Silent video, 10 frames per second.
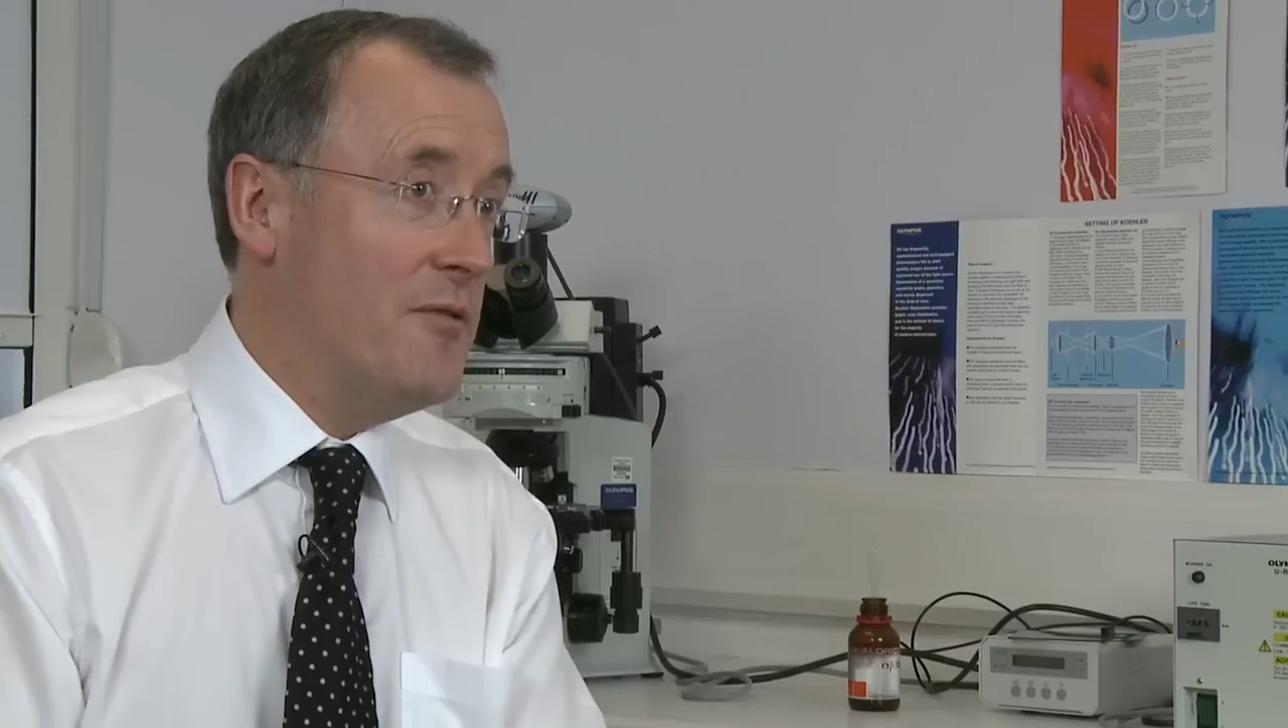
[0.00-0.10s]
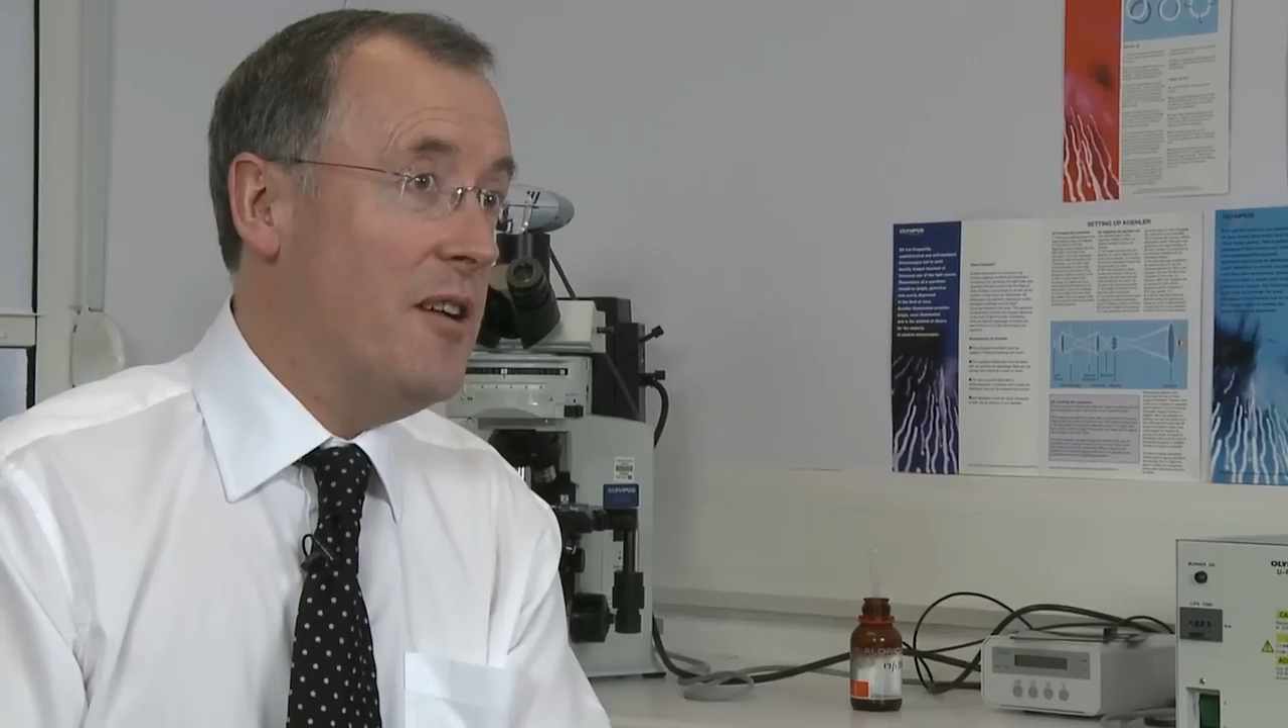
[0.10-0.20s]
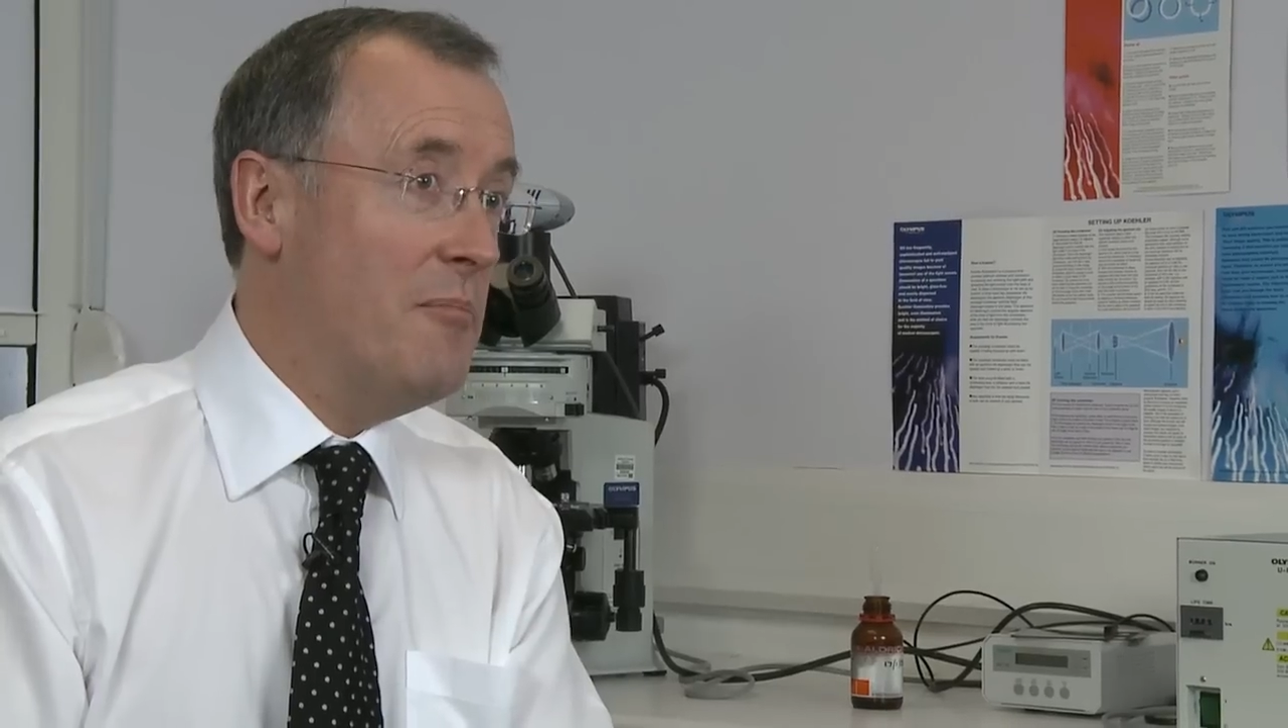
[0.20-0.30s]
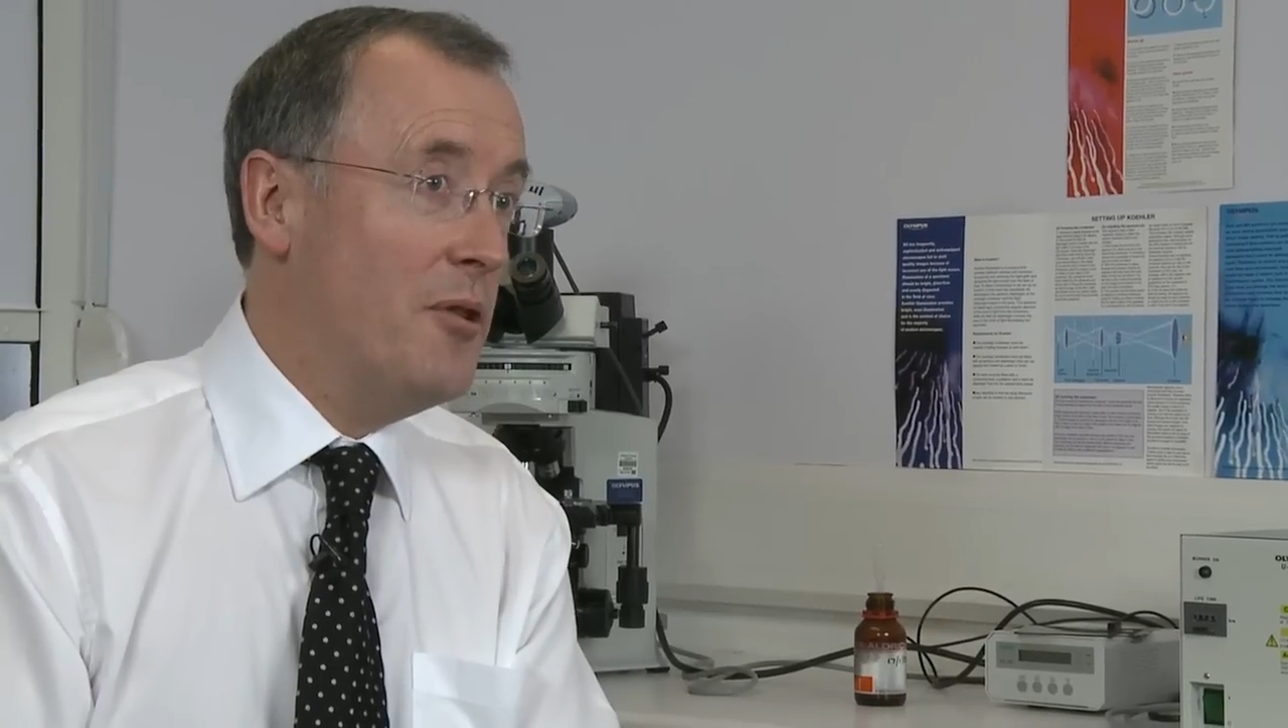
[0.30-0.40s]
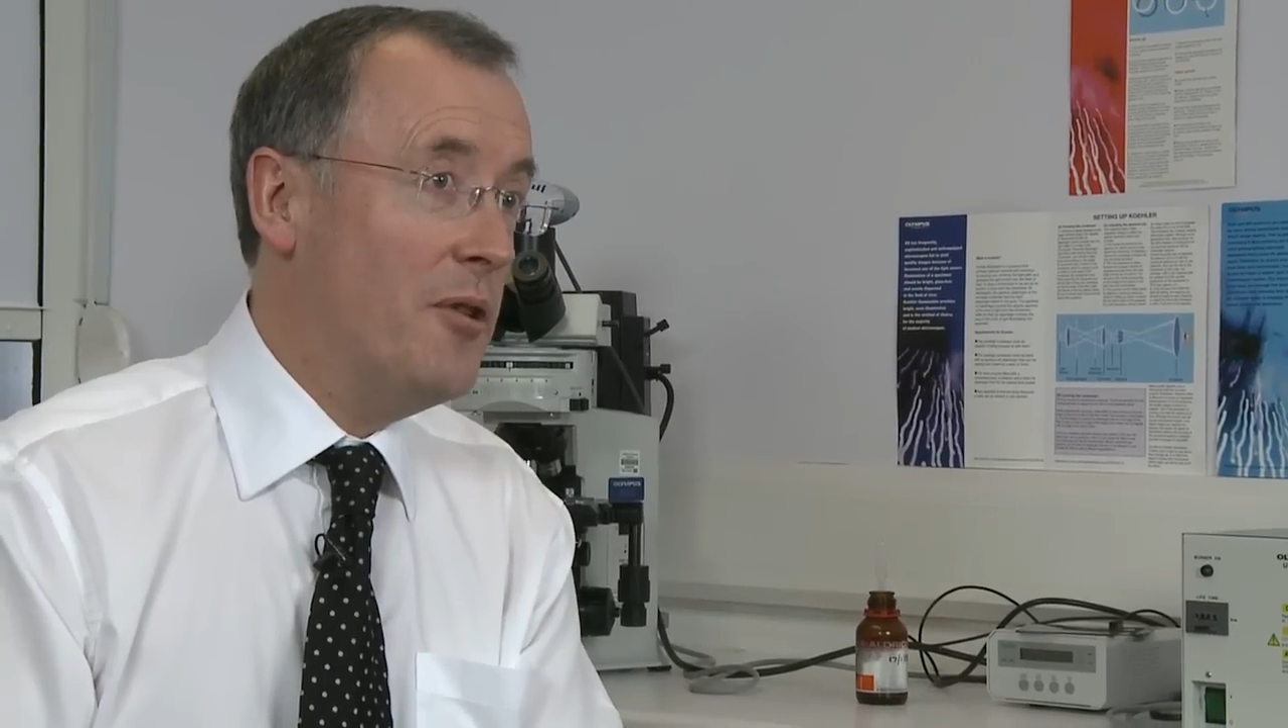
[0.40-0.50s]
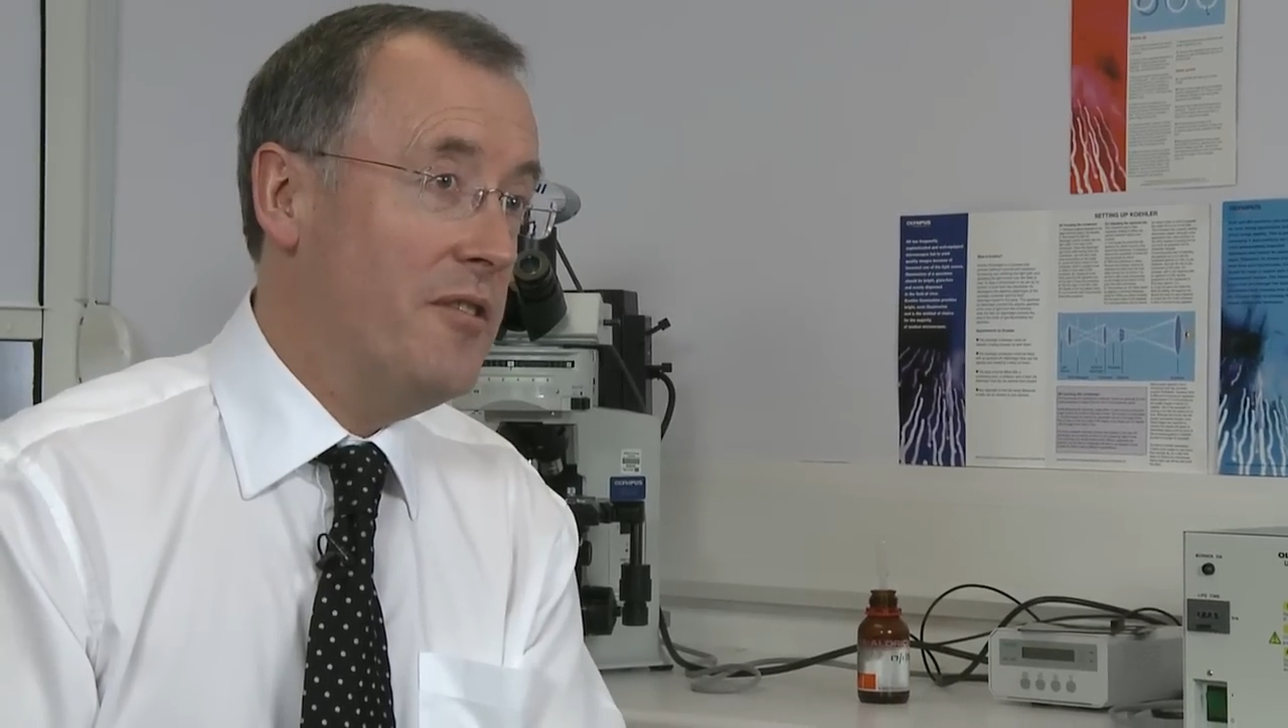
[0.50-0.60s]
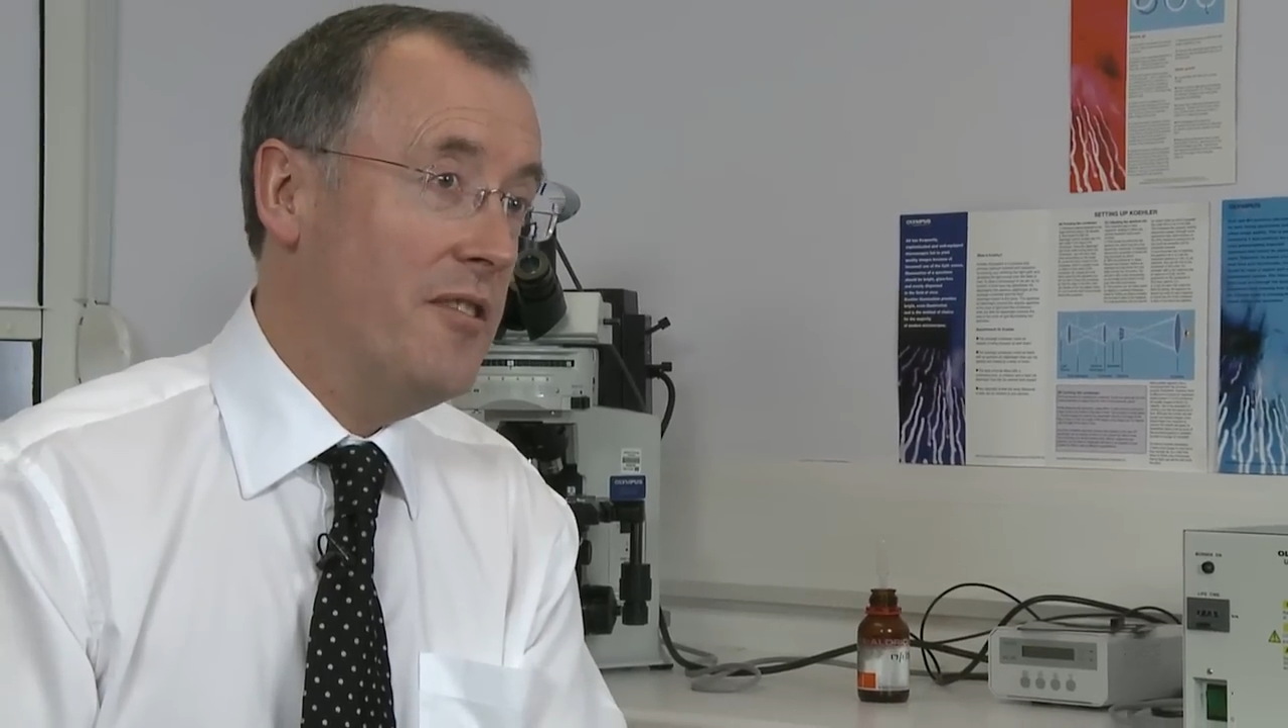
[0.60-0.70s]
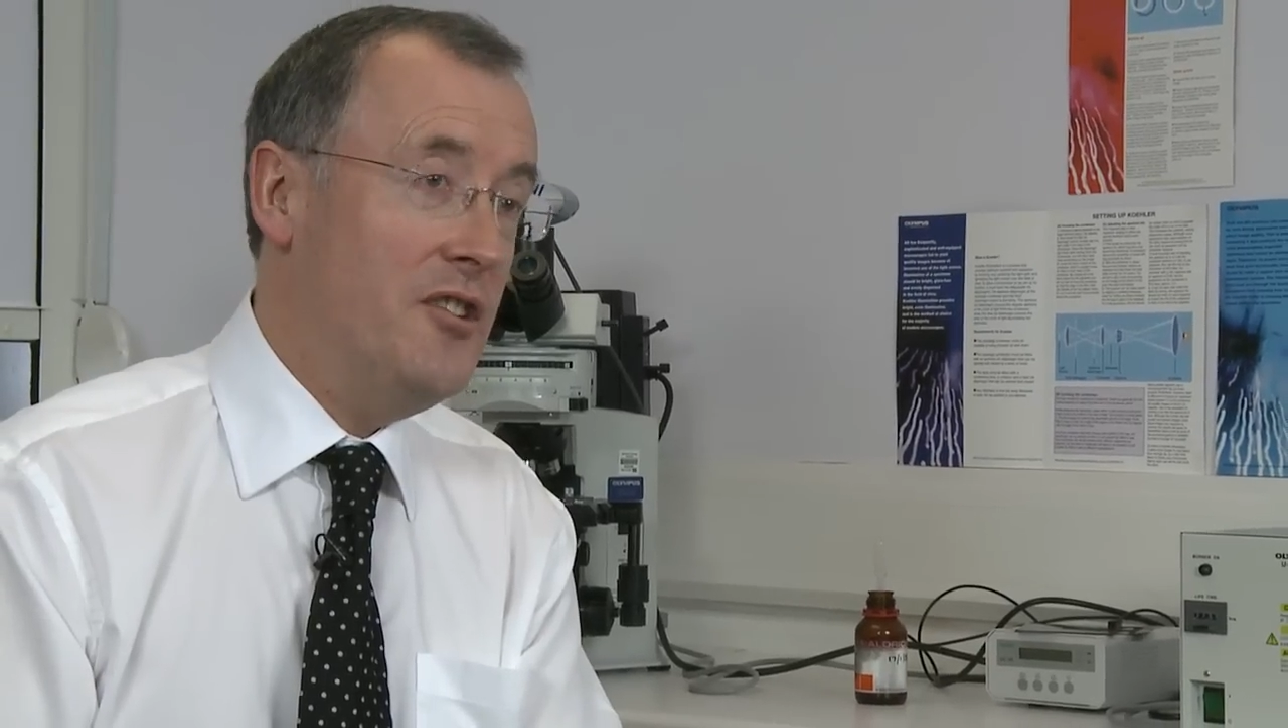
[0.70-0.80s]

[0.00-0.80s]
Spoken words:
it's very important